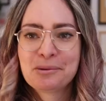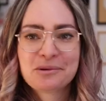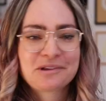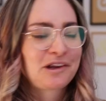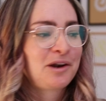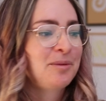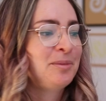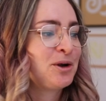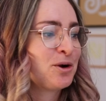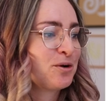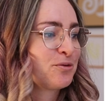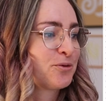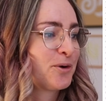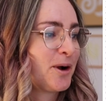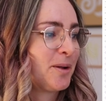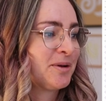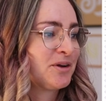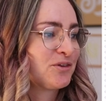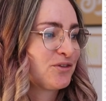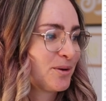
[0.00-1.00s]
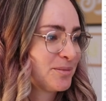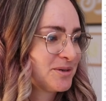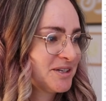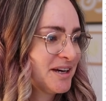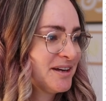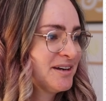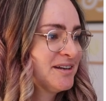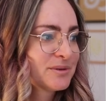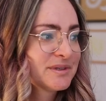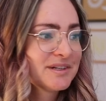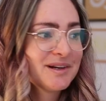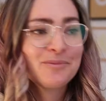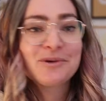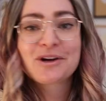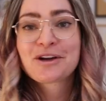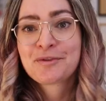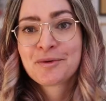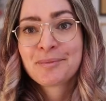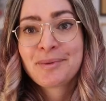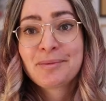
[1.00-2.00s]
It was going to be an overwhelming drop down. So instead,
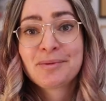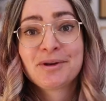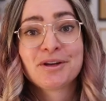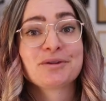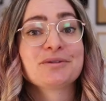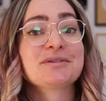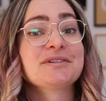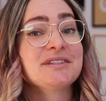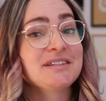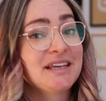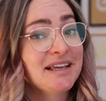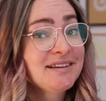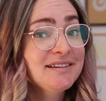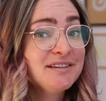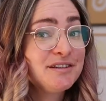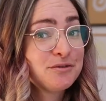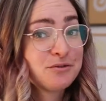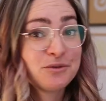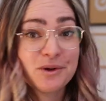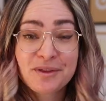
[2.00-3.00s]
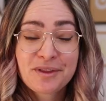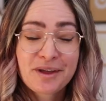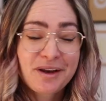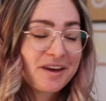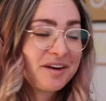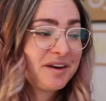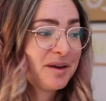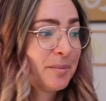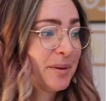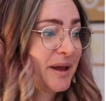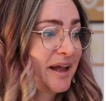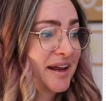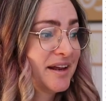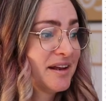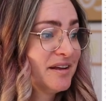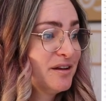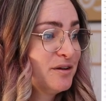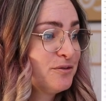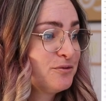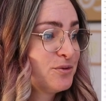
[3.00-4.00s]
we're giving people a good sense of what they'll end up
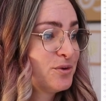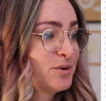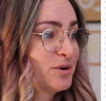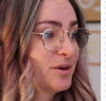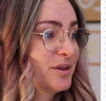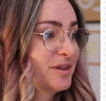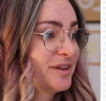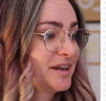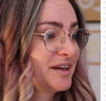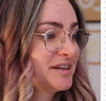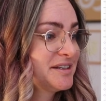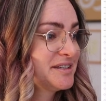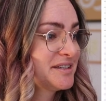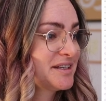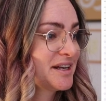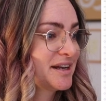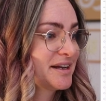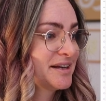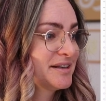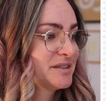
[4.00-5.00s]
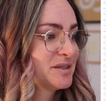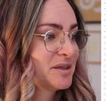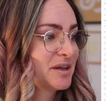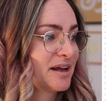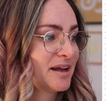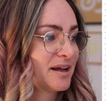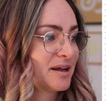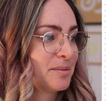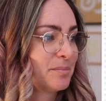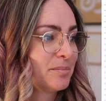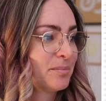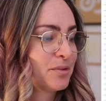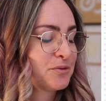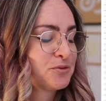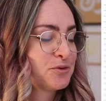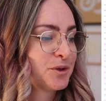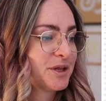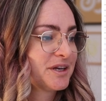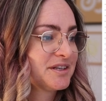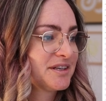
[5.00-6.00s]
paying for their list size um,
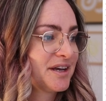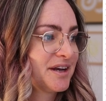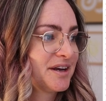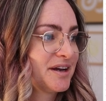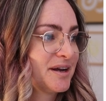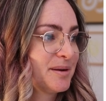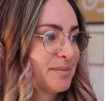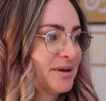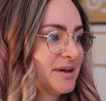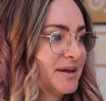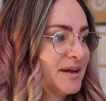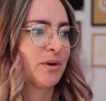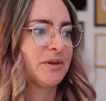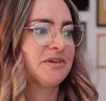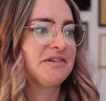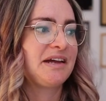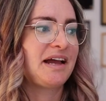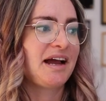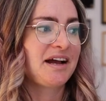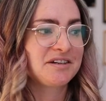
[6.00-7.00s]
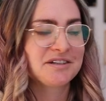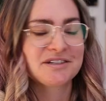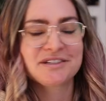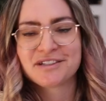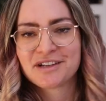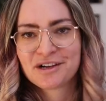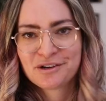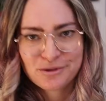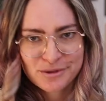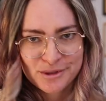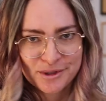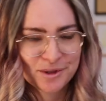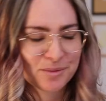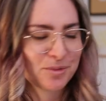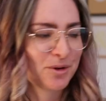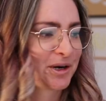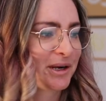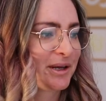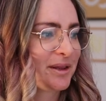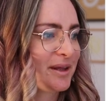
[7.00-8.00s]
before they sign up. But once they actually start using
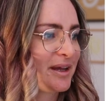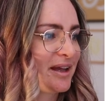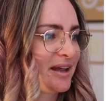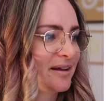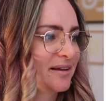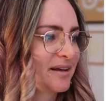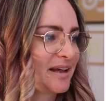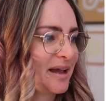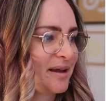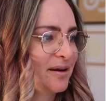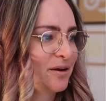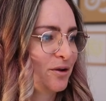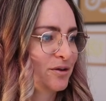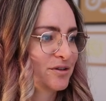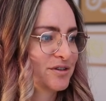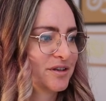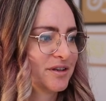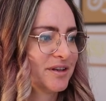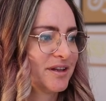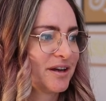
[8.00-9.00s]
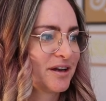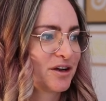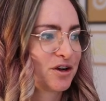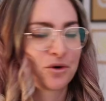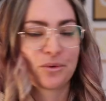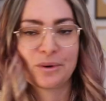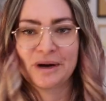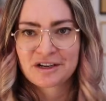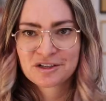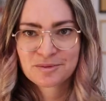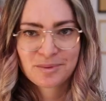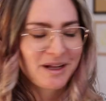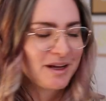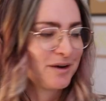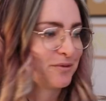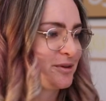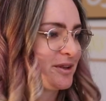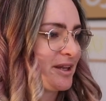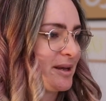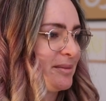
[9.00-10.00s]
the product, they can get onto the correct
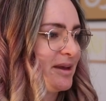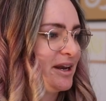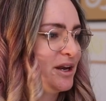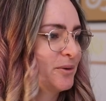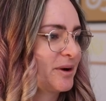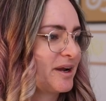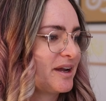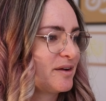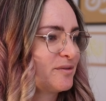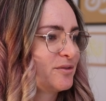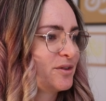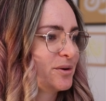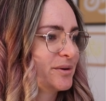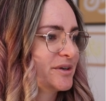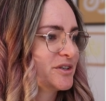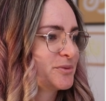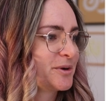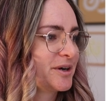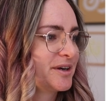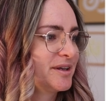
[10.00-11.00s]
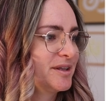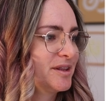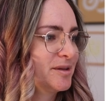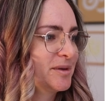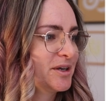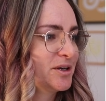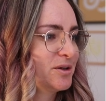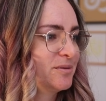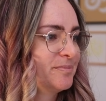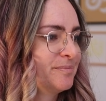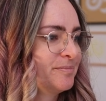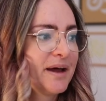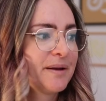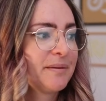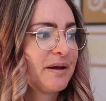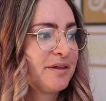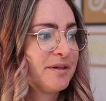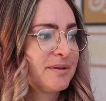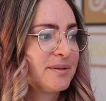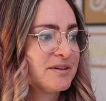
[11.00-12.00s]
plan for them anyway, if there is one in the middle.
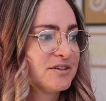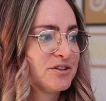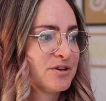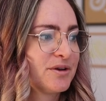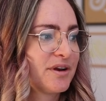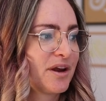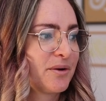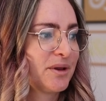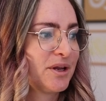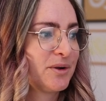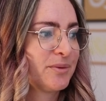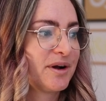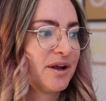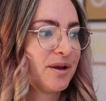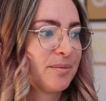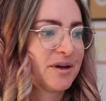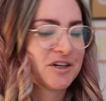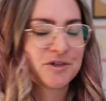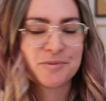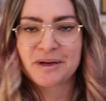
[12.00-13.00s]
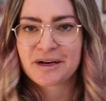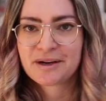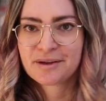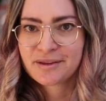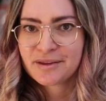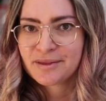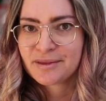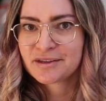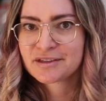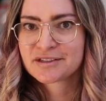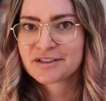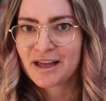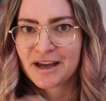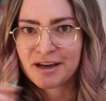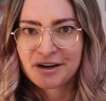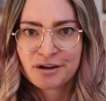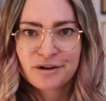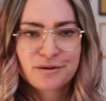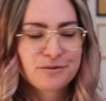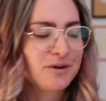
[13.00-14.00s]
But I think this turned out really well and much better than the
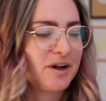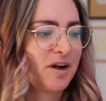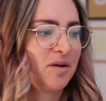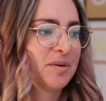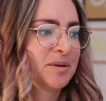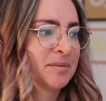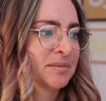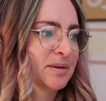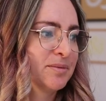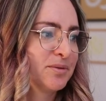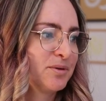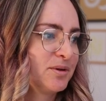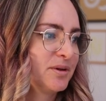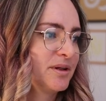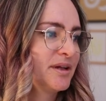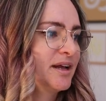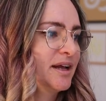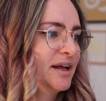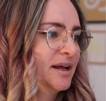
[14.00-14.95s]
slider for helping people